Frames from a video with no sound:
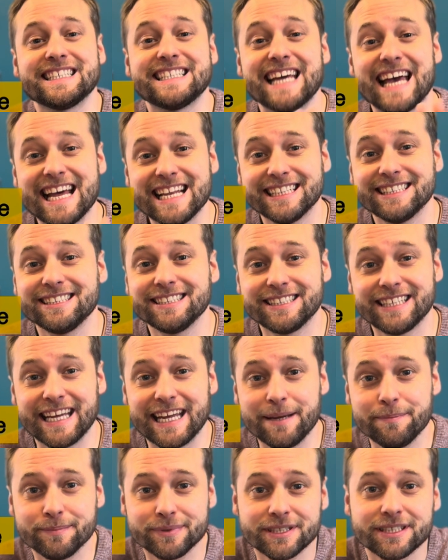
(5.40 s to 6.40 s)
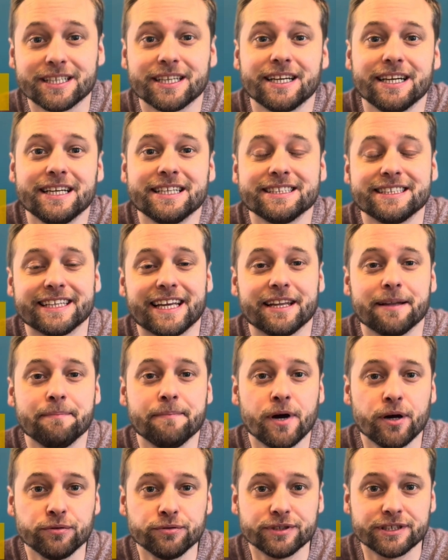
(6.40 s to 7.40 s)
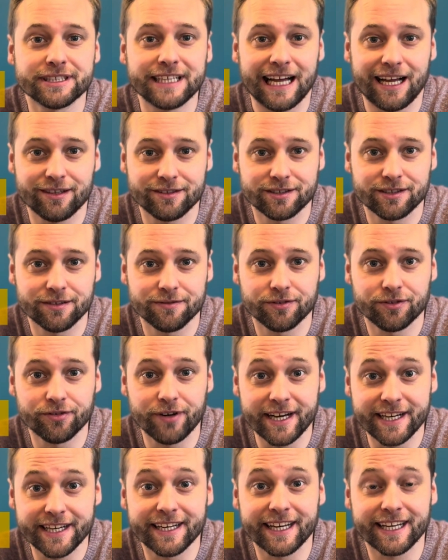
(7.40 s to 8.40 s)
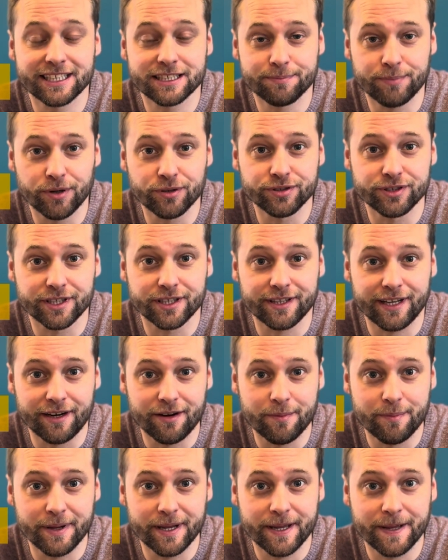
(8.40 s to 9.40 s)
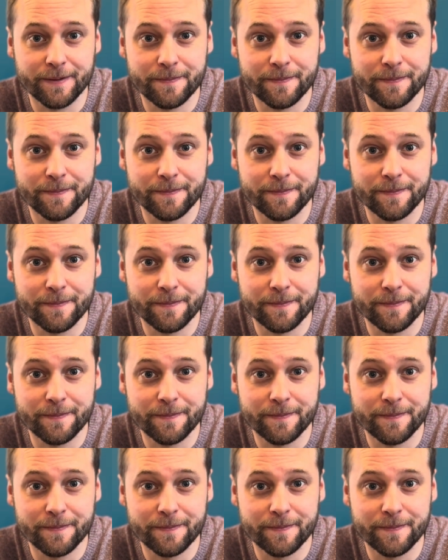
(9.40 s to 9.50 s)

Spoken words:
10 tips to get the most out of graded exposure therapy.